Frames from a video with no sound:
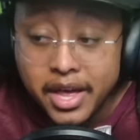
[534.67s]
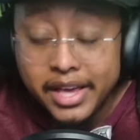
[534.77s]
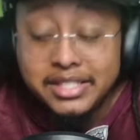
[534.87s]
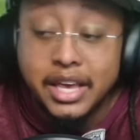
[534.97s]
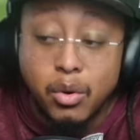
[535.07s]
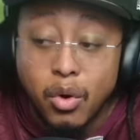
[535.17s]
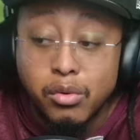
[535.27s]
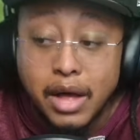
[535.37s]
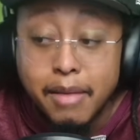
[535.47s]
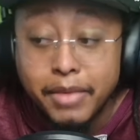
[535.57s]
He said,
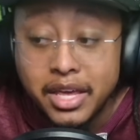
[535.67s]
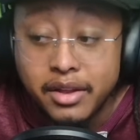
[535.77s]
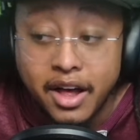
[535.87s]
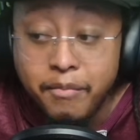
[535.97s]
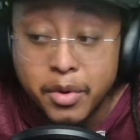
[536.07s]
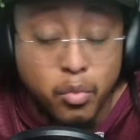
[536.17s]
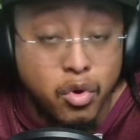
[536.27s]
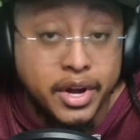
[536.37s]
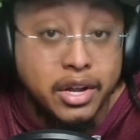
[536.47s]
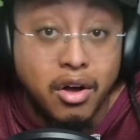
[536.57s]
quote, I mean, I've been
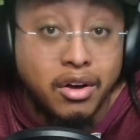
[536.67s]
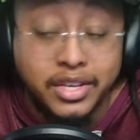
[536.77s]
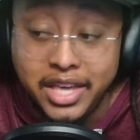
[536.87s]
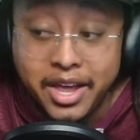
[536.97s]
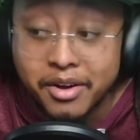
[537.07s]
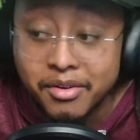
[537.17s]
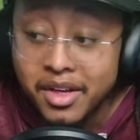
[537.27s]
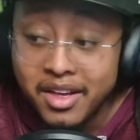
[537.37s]
worried all year.